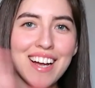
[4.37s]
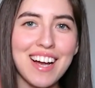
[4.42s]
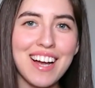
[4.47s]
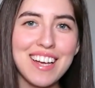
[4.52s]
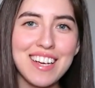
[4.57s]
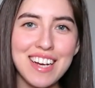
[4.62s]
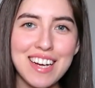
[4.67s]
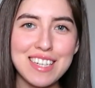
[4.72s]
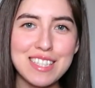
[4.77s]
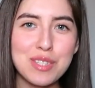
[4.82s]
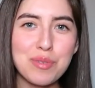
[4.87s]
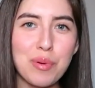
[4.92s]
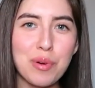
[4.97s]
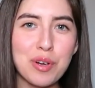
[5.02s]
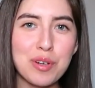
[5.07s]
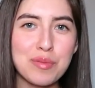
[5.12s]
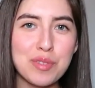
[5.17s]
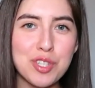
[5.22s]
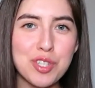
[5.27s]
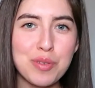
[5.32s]
Hi guys,
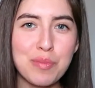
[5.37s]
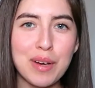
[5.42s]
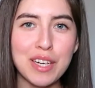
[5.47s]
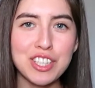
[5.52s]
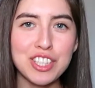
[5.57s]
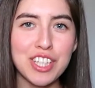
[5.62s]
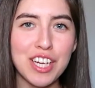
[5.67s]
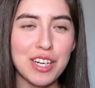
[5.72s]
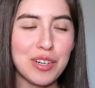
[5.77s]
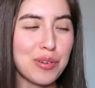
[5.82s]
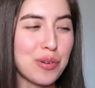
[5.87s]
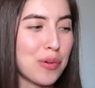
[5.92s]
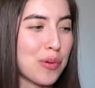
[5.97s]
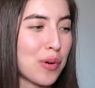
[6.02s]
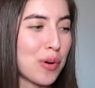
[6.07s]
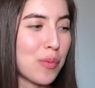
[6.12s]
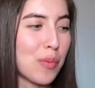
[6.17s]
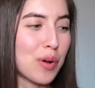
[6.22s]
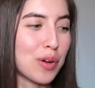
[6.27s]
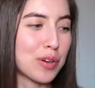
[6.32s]
welcome to my channel,
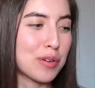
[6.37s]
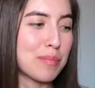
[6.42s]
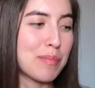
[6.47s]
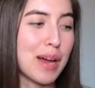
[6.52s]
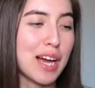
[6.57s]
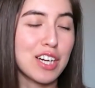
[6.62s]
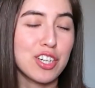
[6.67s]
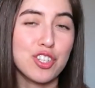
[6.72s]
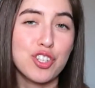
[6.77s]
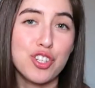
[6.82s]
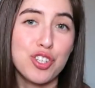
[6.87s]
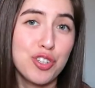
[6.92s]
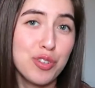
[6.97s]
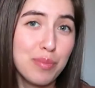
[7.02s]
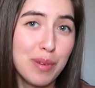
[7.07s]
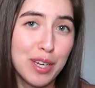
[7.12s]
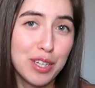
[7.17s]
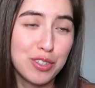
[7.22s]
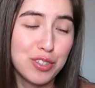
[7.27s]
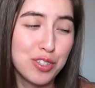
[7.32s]
or welcome back to
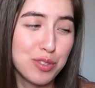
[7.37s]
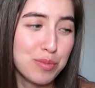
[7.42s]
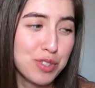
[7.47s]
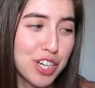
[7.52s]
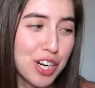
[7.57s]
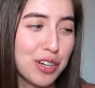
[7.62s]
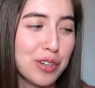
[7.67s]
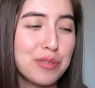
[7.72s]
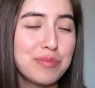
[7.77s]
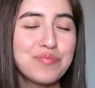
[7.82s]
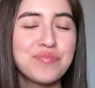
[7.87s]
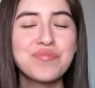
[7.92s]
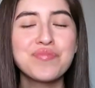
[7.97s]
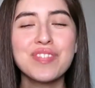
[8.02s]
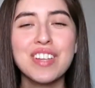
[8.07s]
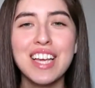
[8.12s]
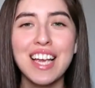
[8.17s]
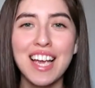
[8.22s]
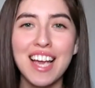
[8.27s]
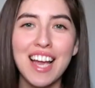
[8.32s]
my YouTube channel.
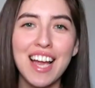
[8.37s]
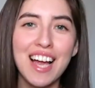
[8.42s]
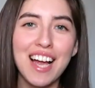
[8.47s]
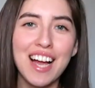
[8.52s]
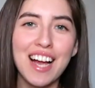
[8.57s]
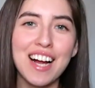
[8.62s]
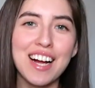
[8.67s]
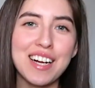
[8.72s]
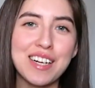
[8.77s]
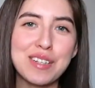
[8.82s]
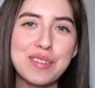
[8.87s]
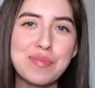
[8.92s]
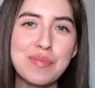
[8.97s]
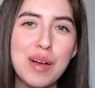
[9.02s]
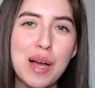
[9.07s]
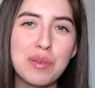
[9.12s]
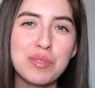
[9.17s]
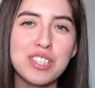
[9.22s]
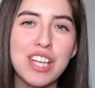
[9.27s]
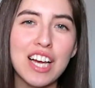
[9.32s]

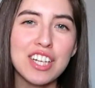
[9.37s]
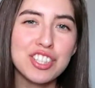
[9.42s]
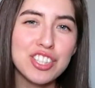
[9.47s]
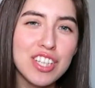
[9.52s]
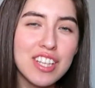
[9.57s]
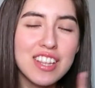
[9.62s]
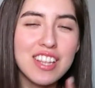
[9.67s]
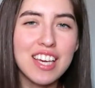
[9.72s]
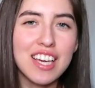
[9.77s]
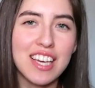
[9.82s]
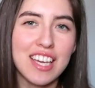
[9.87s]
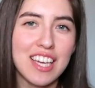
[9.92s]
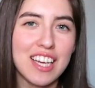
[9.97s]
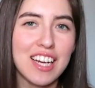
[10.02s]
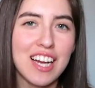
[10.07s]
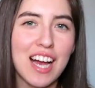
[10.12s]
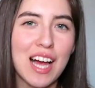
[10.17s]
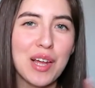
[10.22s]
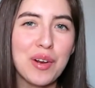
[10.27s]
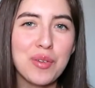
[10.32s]
I was actually thinking,
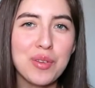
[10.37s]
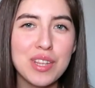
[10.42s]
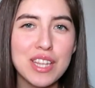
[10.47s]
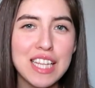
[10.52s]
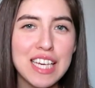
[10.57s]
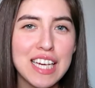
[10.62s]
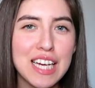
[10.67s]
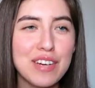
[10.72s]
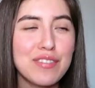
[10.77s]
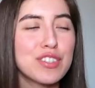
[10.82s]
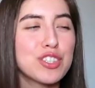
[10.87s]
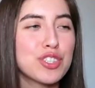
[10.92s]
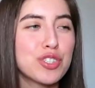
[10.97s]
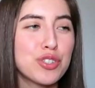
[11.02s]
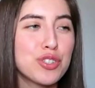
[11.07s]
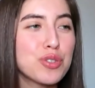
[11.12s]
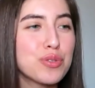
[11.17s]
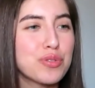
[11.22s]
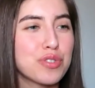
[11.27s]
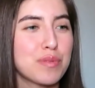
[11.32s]
I don't think I've
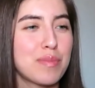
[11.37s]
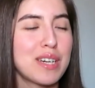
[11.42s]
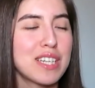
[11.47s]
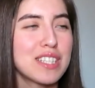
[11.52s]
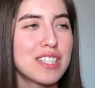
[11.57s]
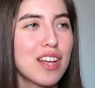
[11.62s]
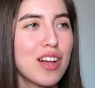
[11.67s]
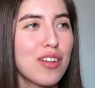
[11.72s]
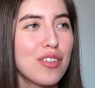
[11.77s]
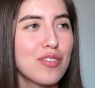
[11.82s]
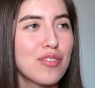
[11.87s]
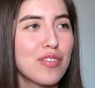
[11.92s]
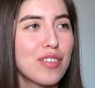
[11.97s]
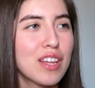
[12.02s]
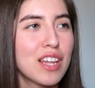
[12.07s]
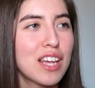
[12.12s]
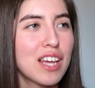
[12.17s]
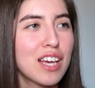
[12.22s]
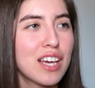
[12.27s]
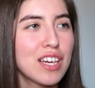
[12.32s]
introduced myself,
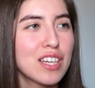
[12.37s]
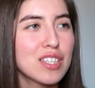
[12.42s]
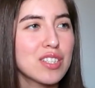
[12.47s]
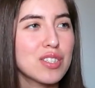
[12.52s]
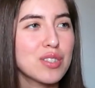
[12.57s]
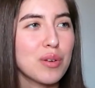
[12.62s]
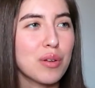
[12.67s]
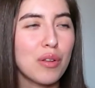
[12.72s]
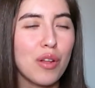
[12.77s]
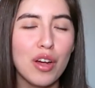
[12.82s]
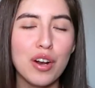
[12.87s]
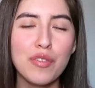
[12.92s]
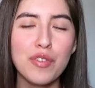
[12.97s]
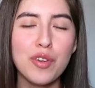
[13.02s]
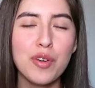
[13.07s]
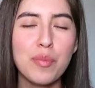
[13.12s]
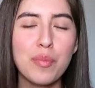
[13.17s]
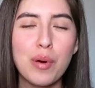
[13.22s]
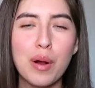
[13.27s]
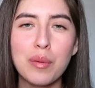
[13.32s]
so a lot of
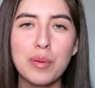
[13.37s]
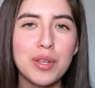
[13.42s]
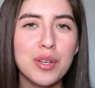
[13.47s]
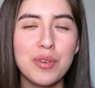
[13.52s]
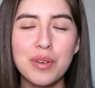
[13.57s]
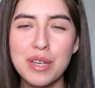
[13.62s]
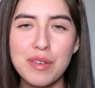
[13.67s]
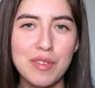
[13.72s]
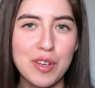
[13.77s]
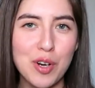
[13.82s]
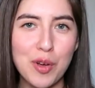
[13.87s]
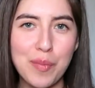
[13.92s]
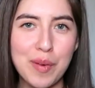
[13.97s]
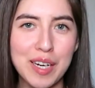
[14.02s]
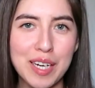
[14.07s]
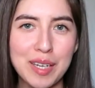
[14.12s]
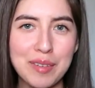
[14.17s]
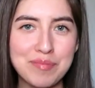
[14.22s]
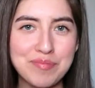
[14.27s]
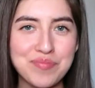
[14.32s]
you probably don't even know my
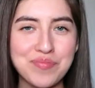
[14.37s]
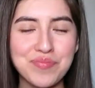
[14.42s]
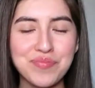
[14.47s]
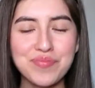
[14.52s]
name.